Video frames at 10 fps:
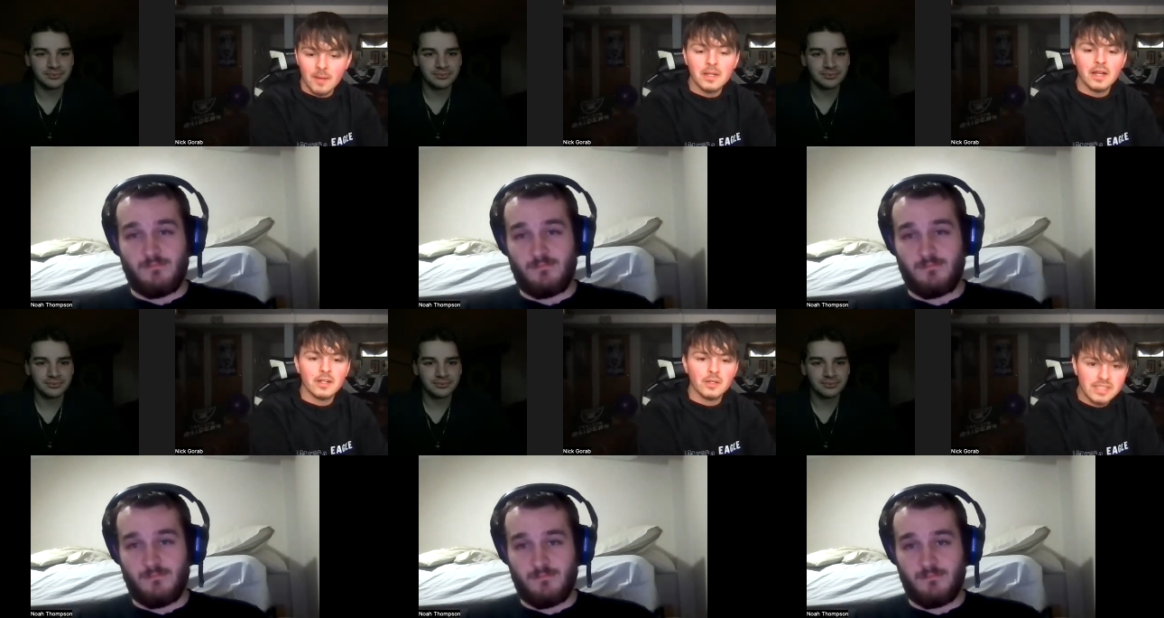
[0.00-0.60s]
Speaker 1: I'm
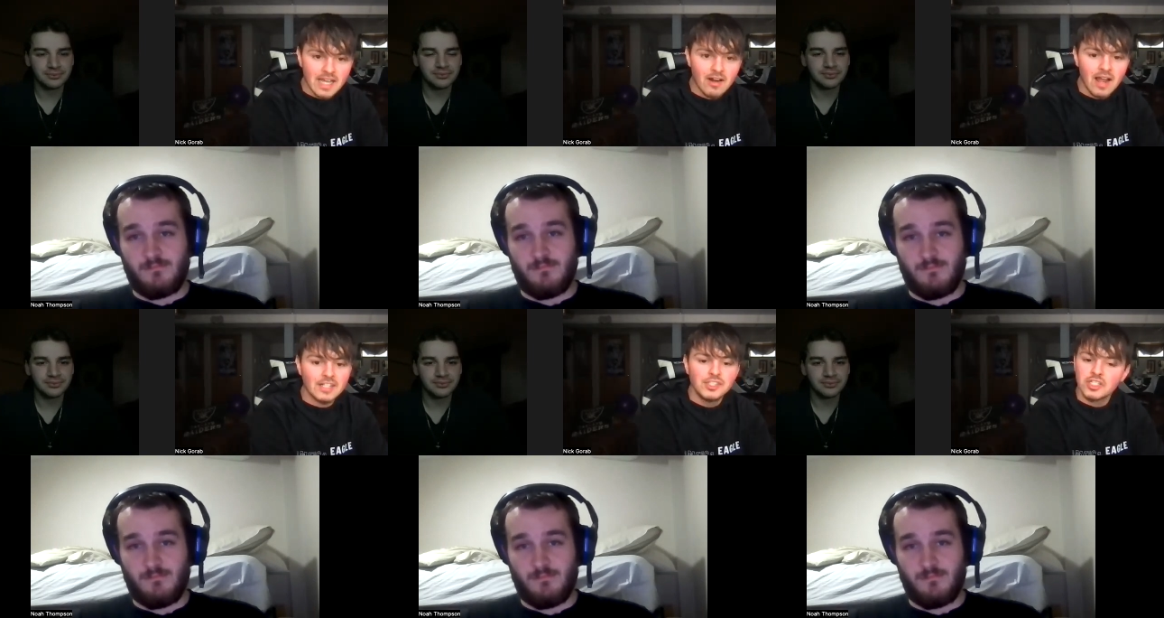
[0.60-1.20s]
going to go
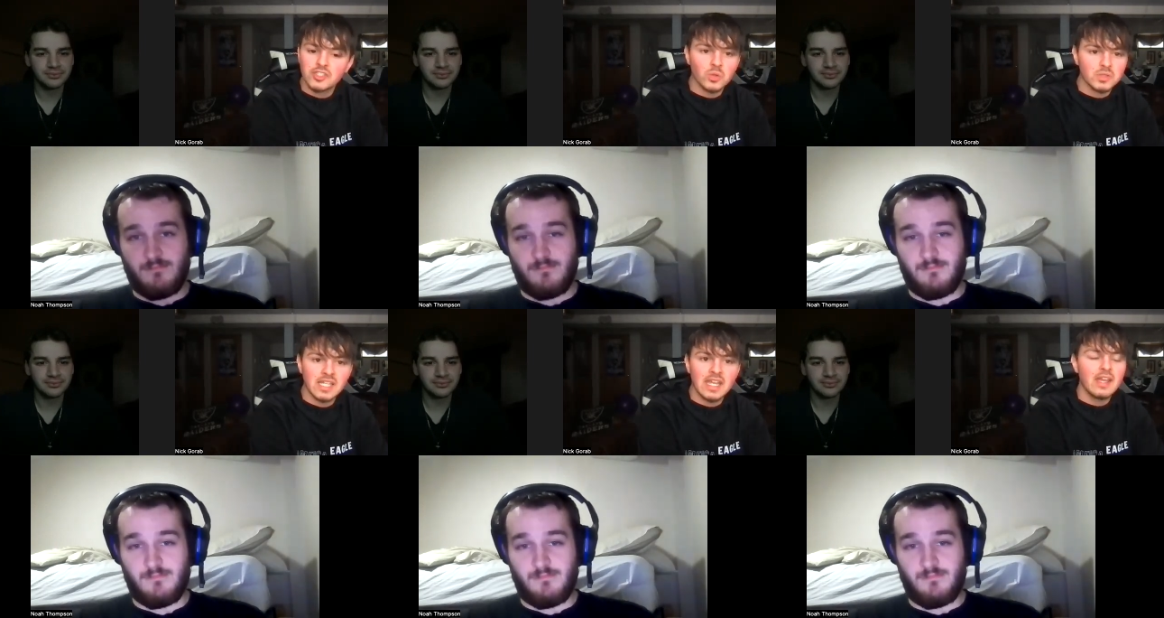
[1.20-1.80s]
Sarah. I just don't
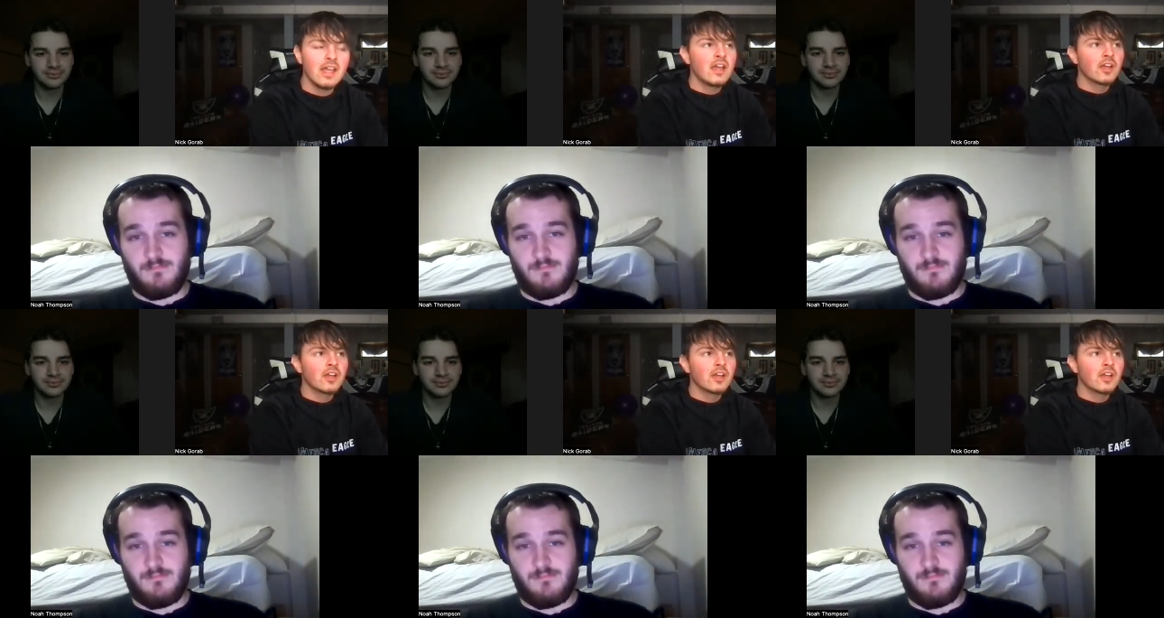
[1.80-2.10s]
see.